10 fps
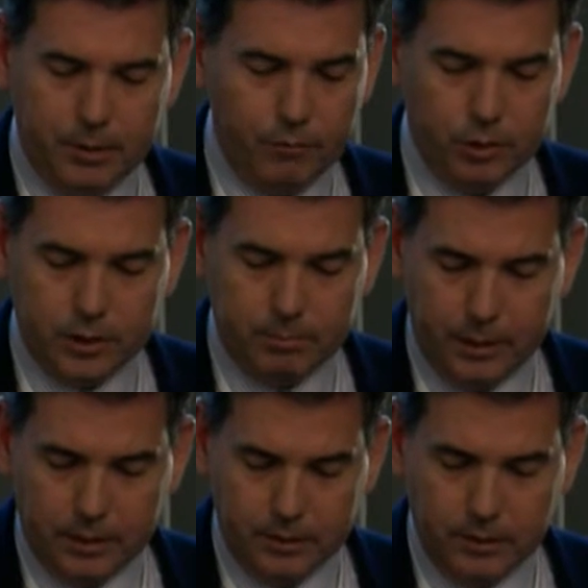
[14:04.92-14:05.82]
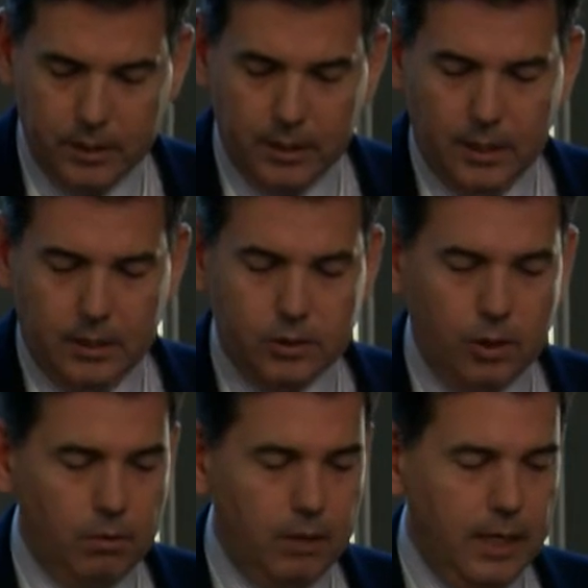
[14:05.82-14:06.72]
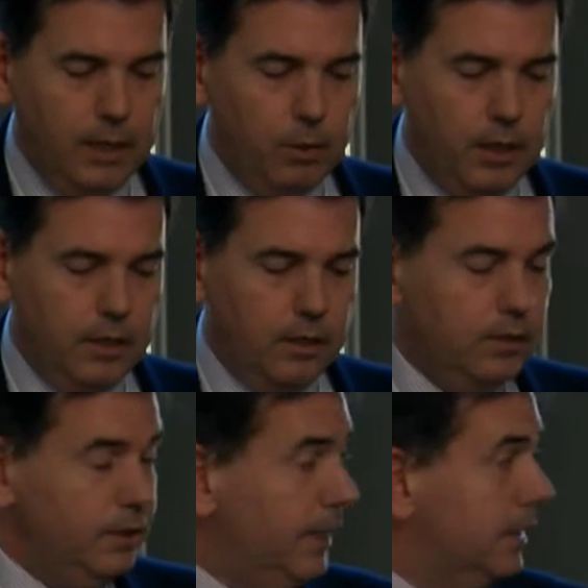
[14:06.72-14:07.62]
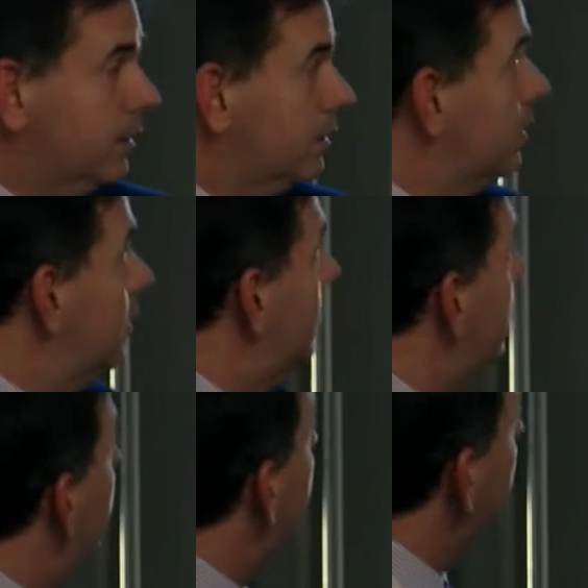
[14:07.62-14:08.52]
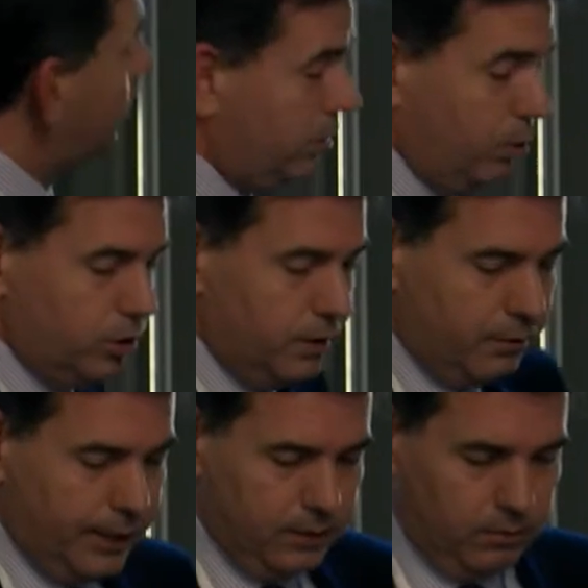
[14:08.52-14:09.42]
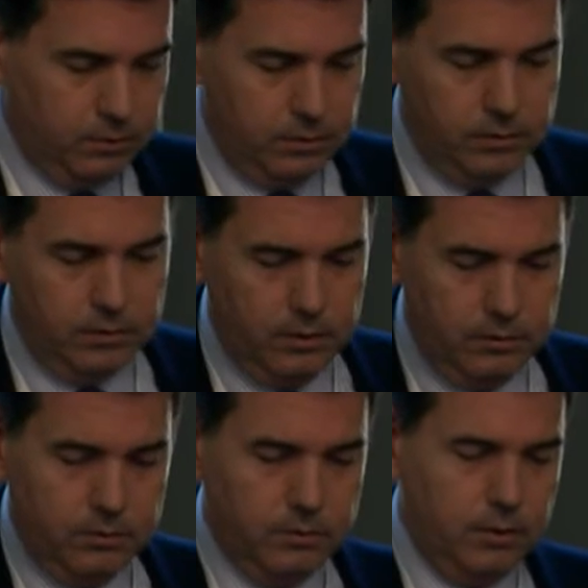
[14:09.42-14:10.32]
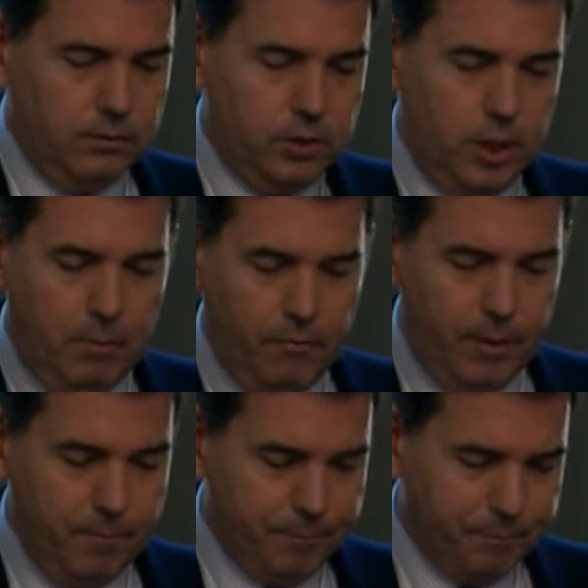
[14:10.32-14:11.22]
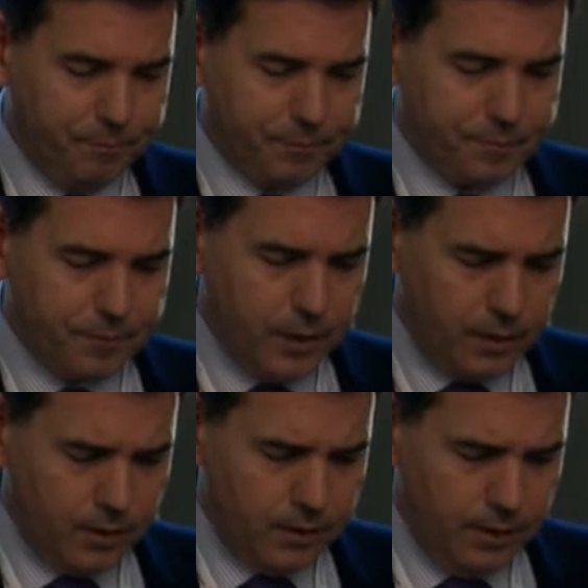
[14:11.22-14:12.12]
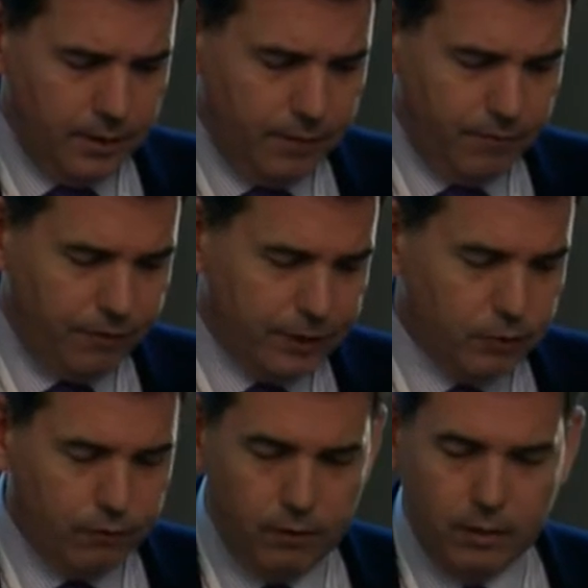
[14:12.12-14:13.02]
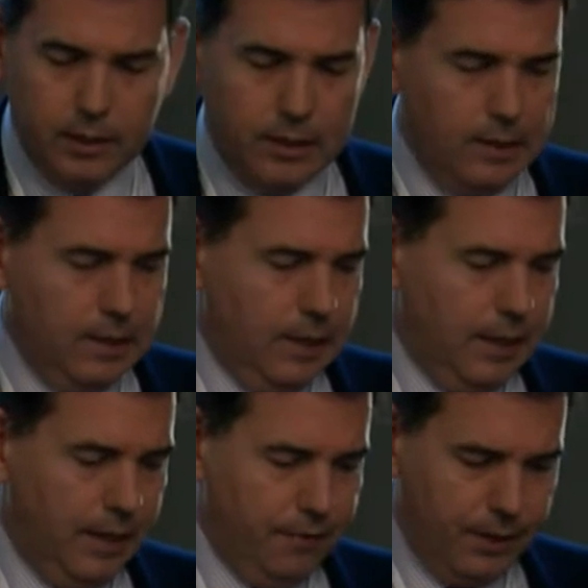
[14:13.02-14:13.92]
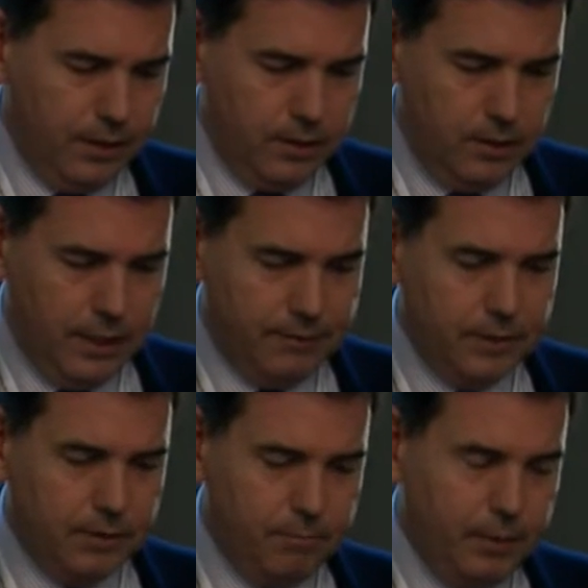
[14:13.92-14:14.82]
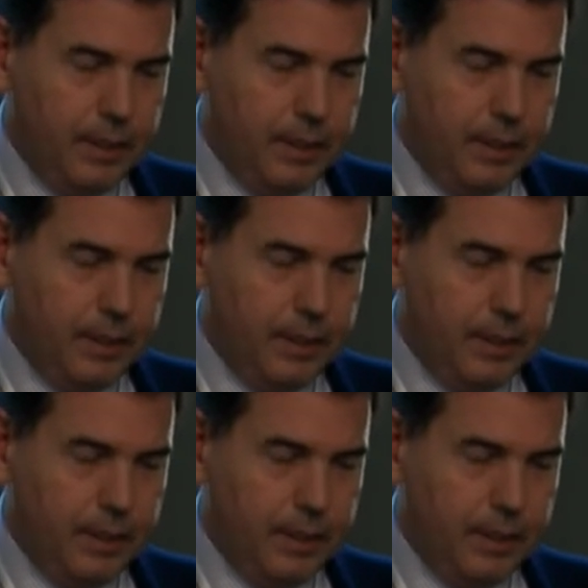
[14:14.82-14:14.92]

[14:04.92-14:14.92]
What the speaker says: previous speaker. So I will just concentrate on some of them. First of all, I think after